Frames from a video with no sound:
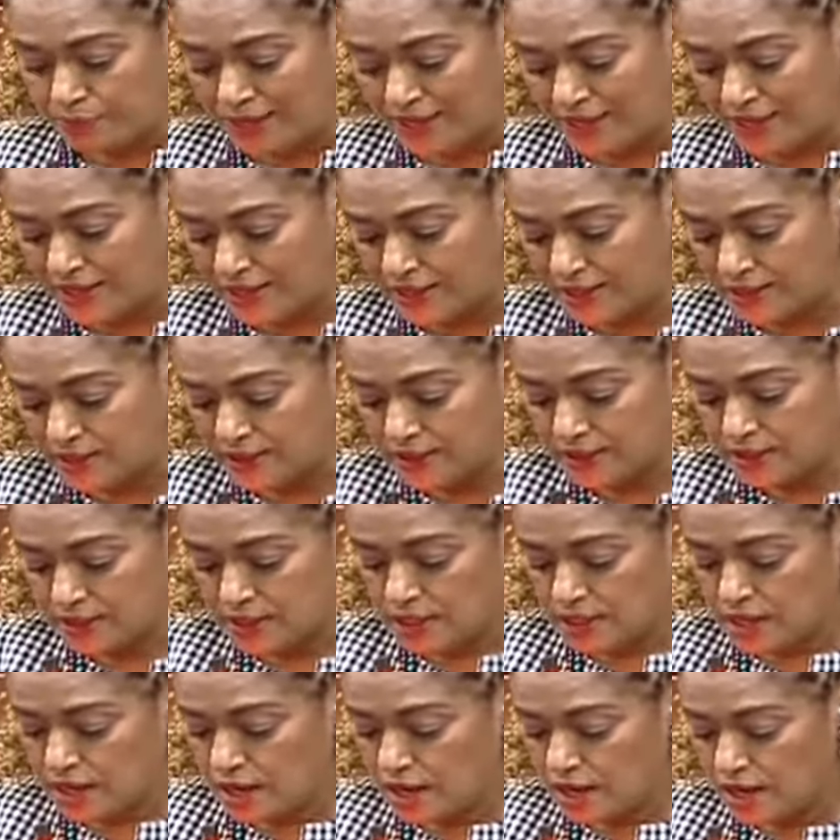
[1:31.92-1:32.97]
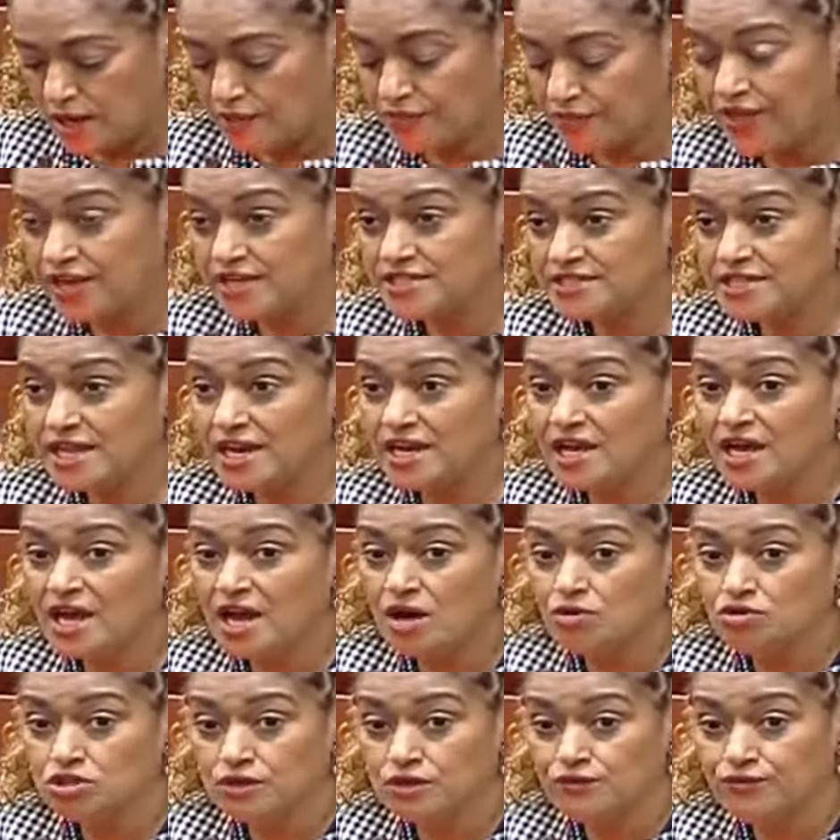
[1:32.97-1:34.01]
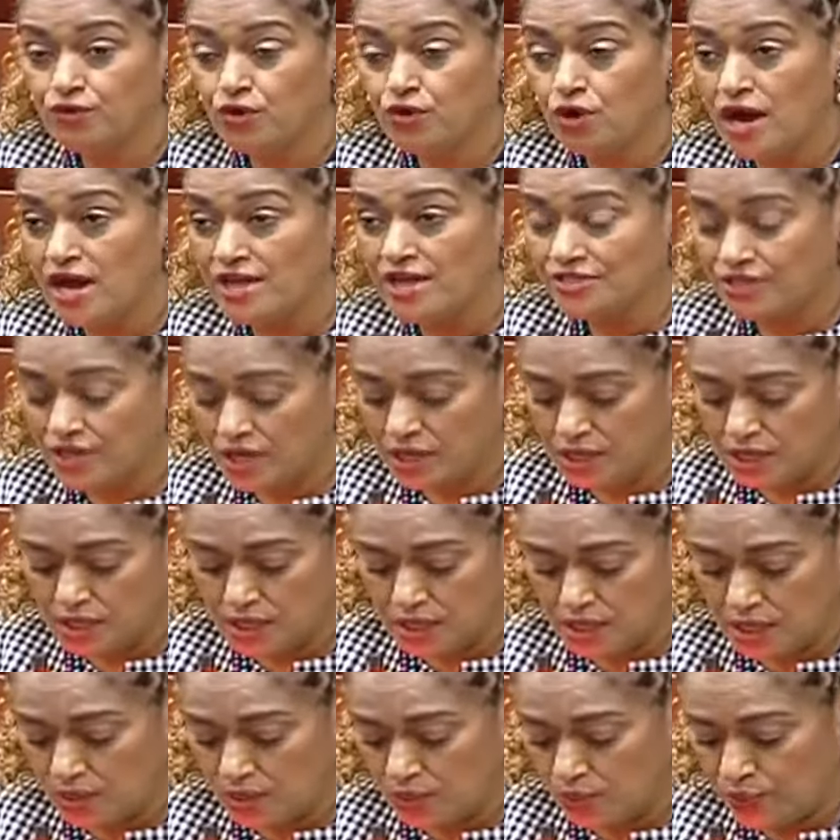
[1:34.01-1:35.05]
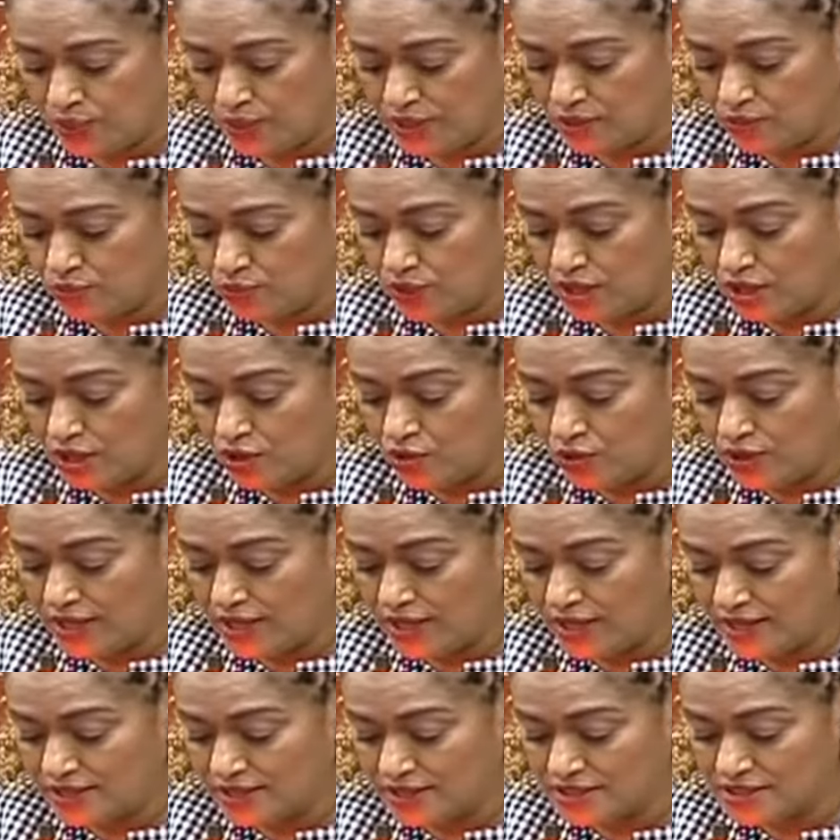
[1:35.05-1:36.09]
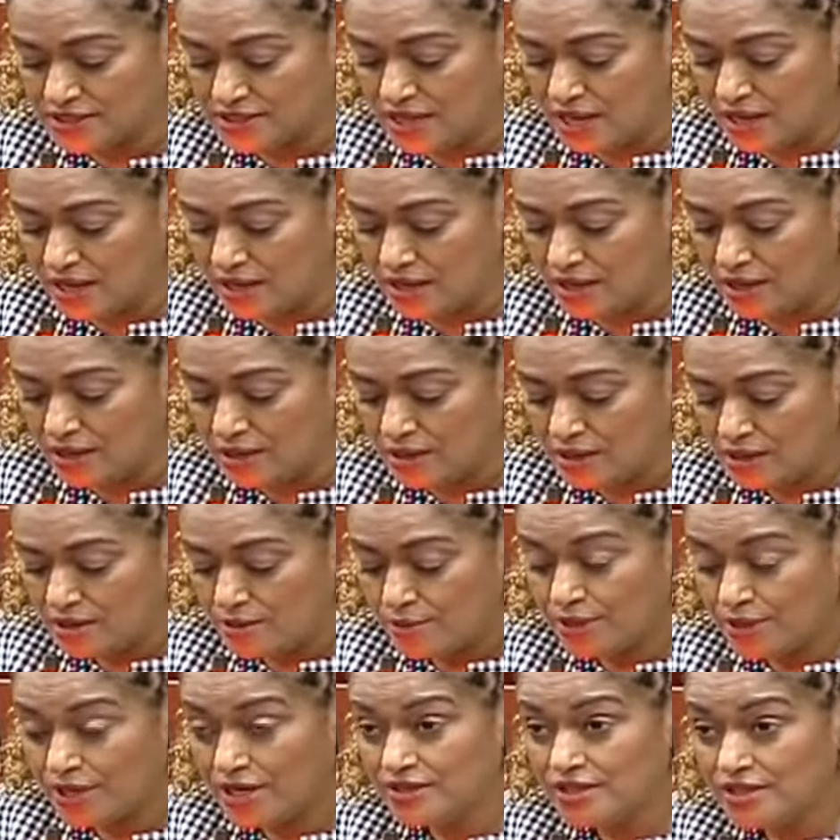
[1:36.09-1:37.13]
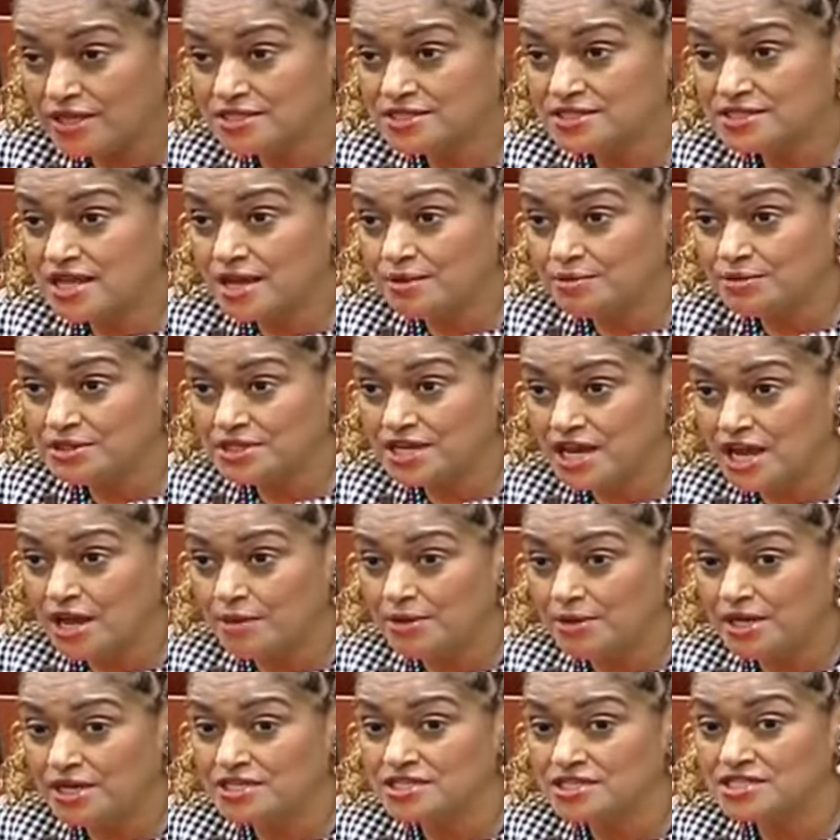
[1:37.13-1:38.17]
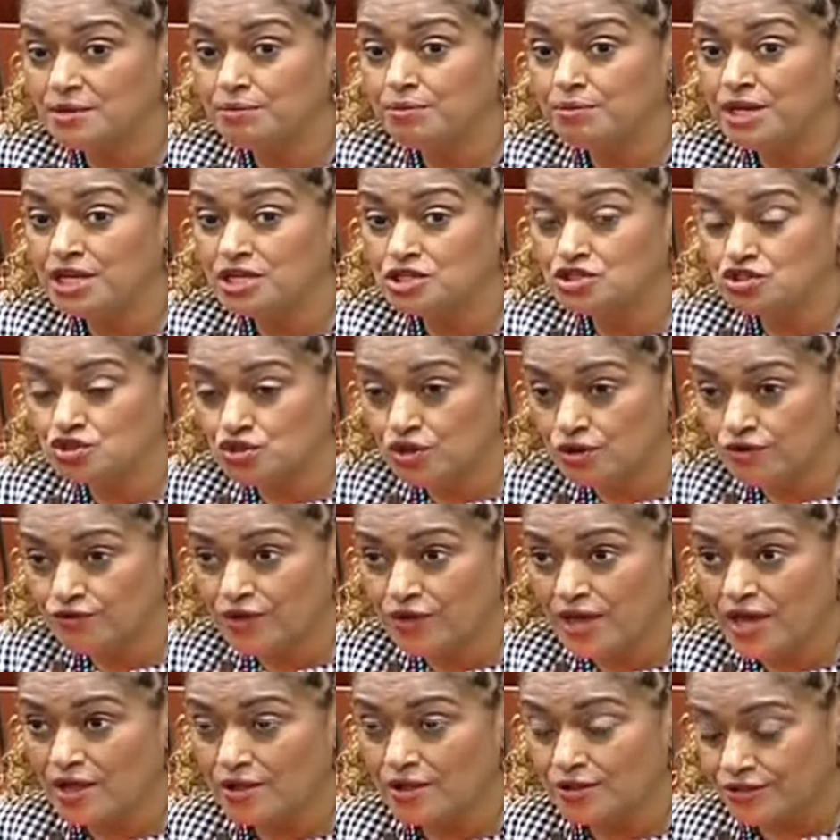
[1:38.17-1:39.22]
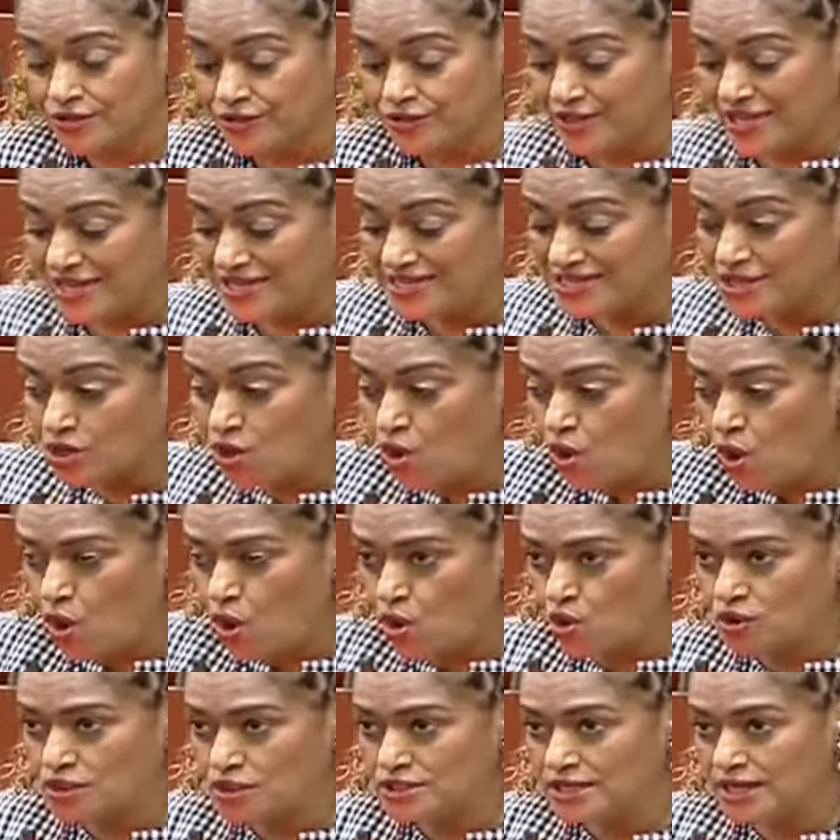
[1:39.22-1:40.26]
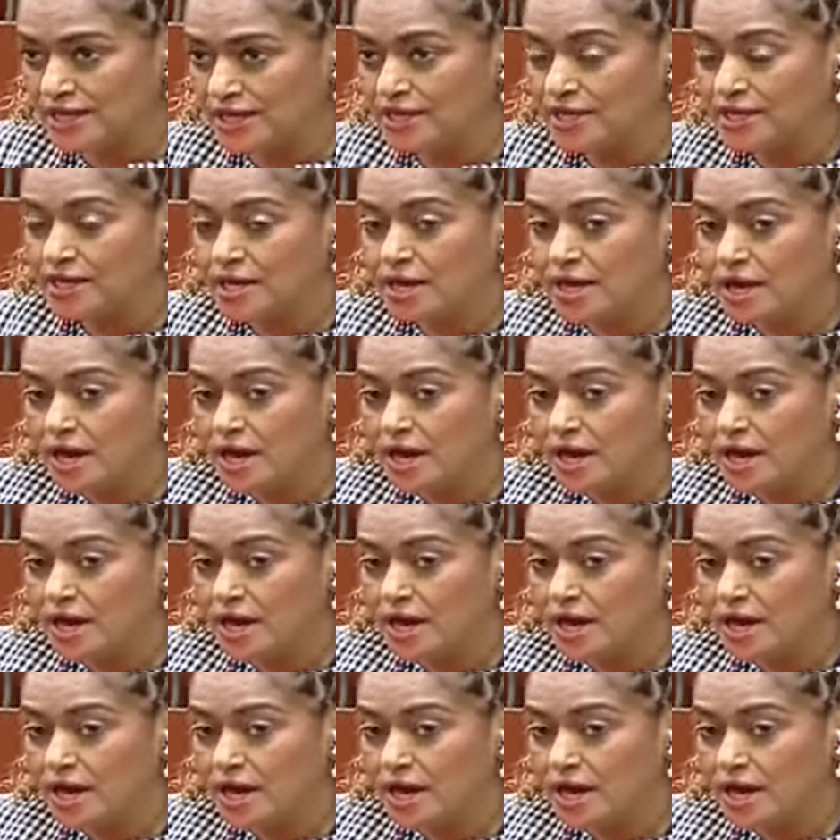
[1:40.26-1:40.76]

billion that is unaccounted for, I think we're looking at the saga, but at the same time, it is the Ministry of Health that is holding